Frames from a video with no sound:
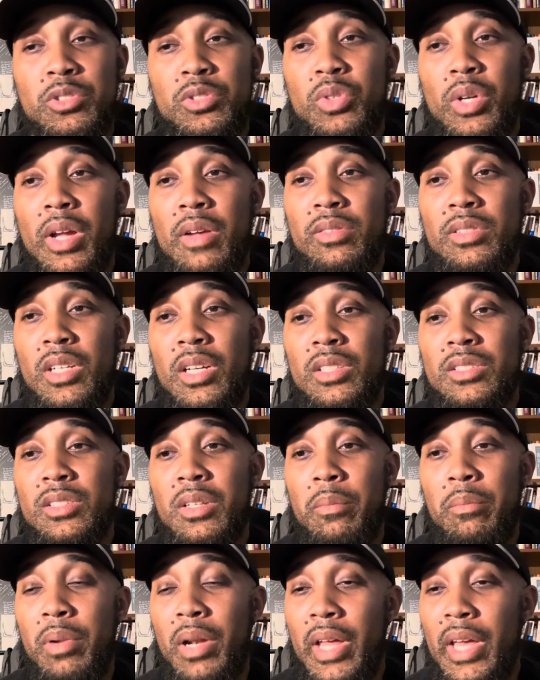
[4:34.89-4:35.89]
Travis Hunter's a
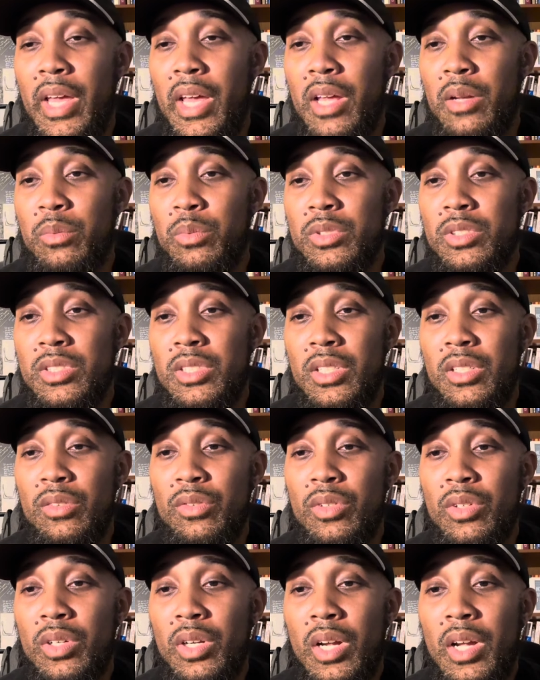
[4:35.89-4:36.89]
bland
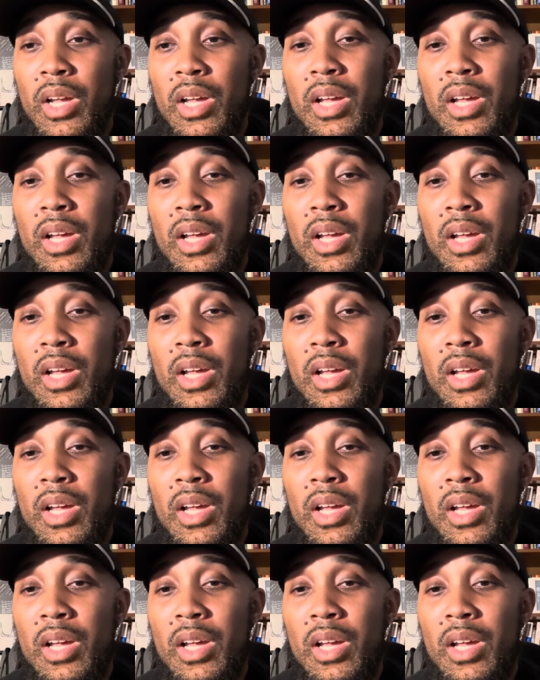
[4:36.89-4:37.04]
receiver.